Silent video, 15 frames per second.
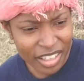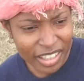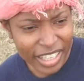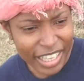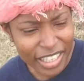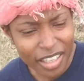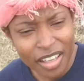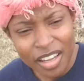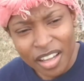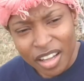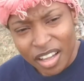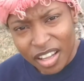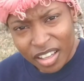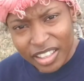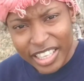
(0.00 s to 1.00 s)
like,
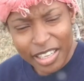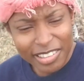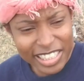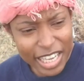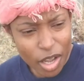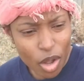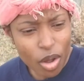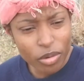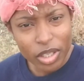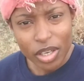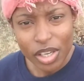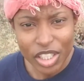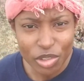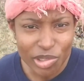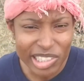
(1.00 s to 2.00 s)
they say, oh, you're
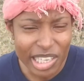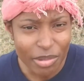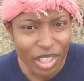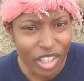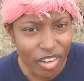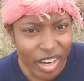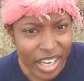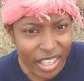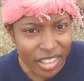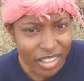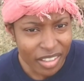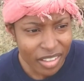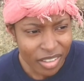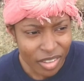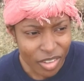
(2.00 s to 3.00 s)
going to do something great,
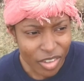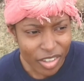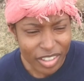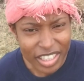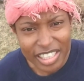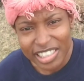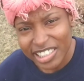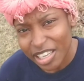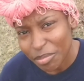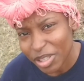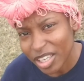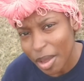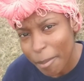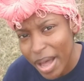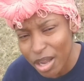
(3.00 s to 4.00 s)
or there's
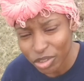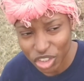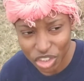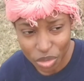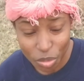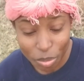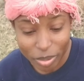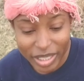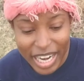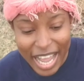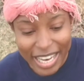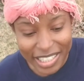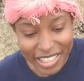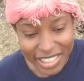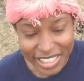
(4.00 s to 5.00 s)
something about you, but
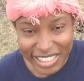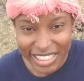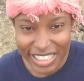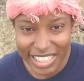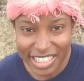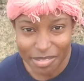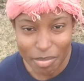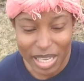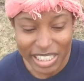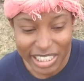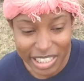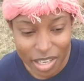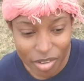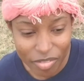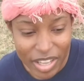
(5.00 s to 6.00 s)
I didn't see it in
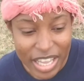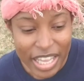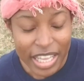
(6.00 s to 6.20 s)
myself.